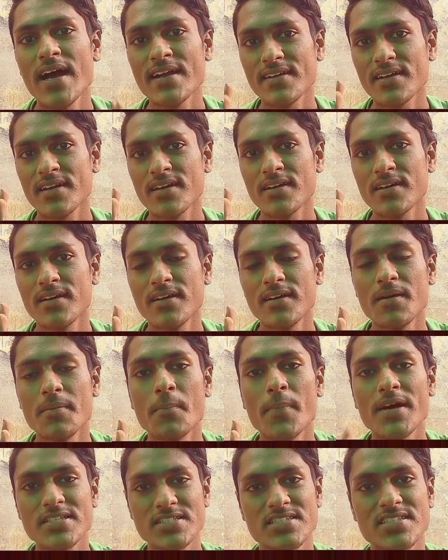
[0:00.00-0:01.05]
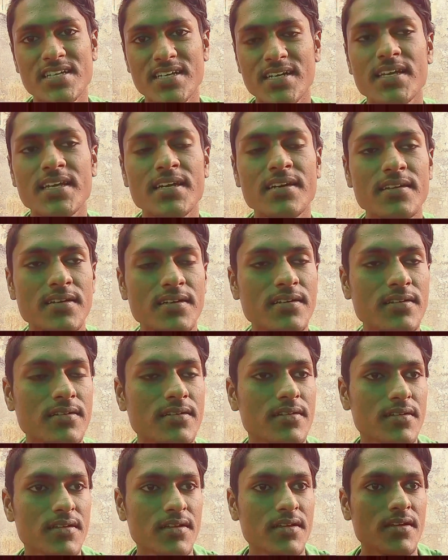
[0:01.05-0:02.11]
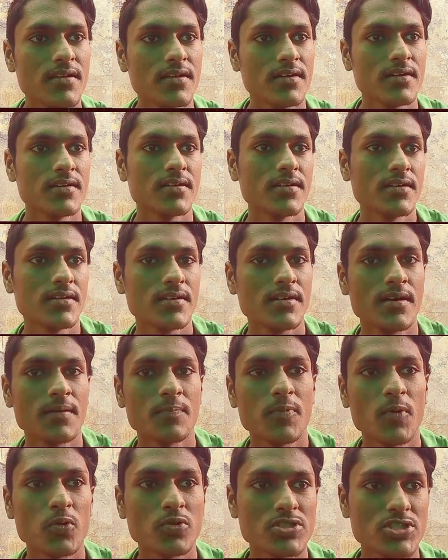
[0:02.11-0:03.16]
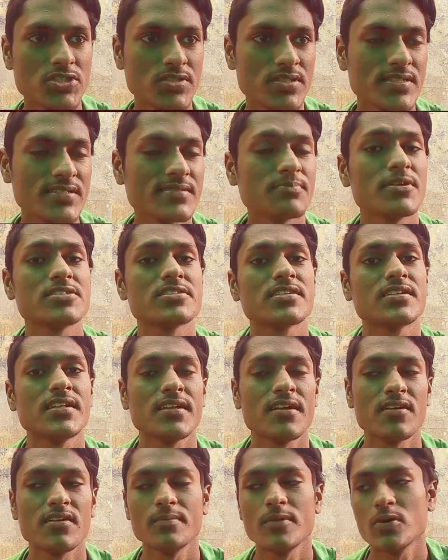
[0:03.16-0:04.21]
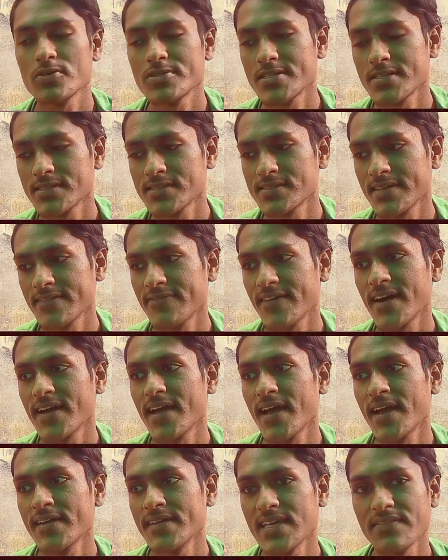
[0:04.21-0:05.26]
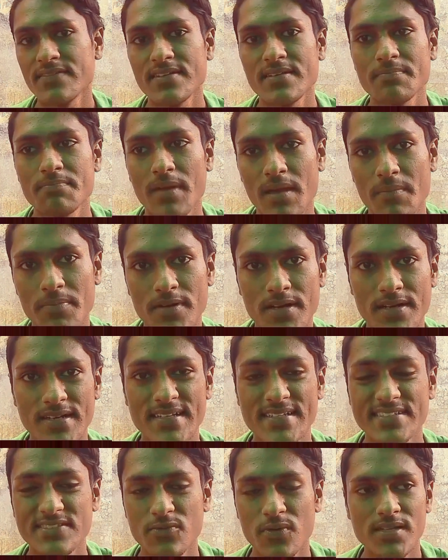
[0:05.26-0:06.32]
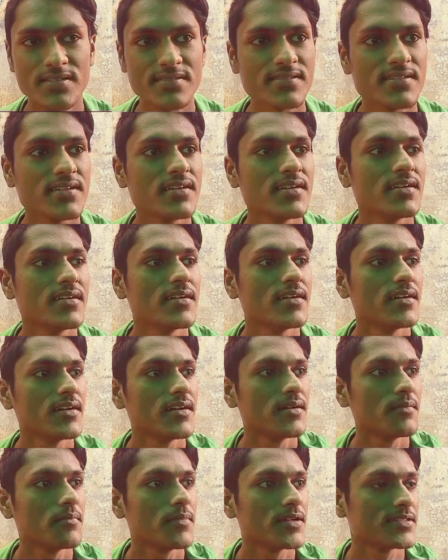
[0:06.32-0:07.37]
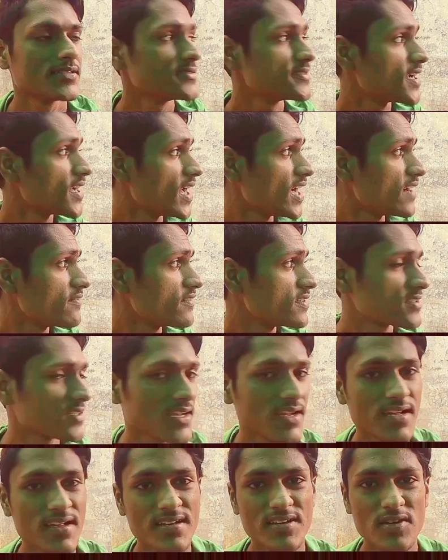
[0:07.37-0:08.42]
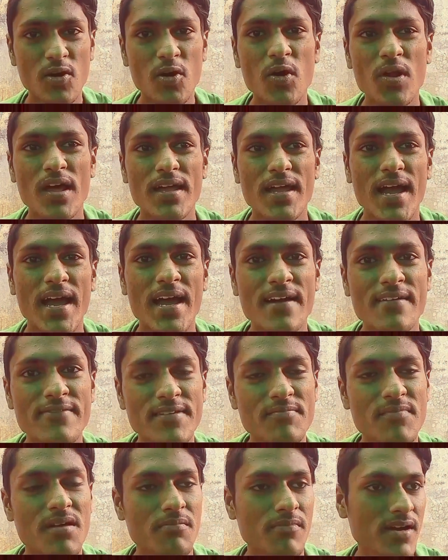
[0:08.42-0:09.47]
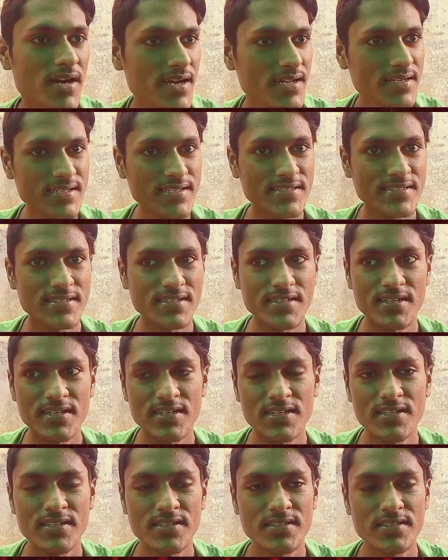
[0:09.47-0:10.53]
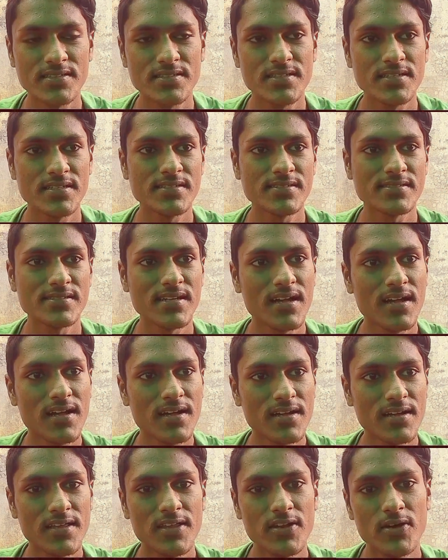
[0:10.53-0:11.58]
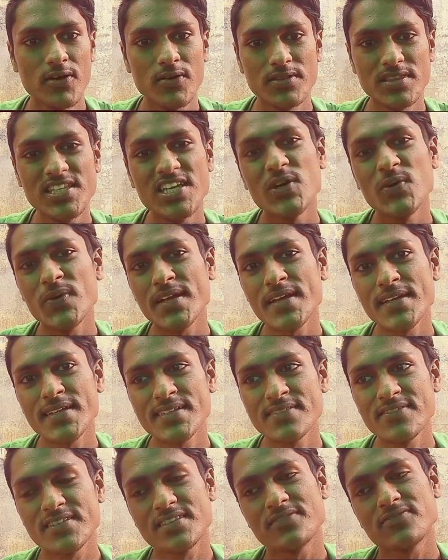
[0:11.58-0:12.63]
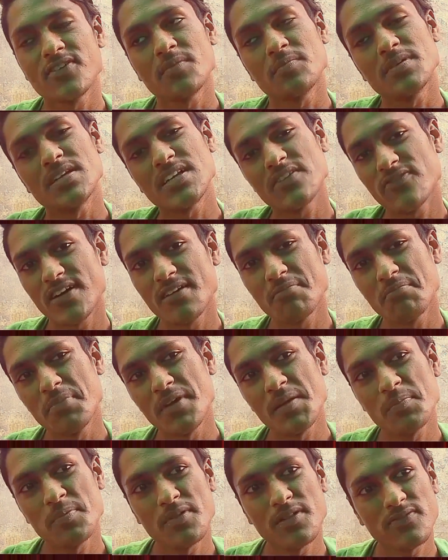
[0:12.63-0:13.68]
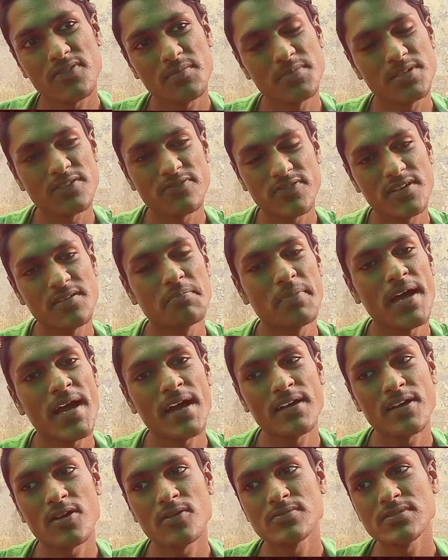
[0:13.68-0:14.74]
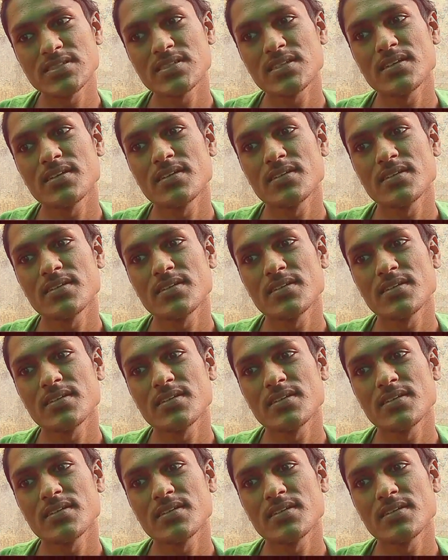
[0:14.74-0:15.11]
had a much clearer approach to this, much clearer emotions if I had given paper at least once. But since I haven't, and all I have in my mind are these, you know, theories from different people, from different backgrounds,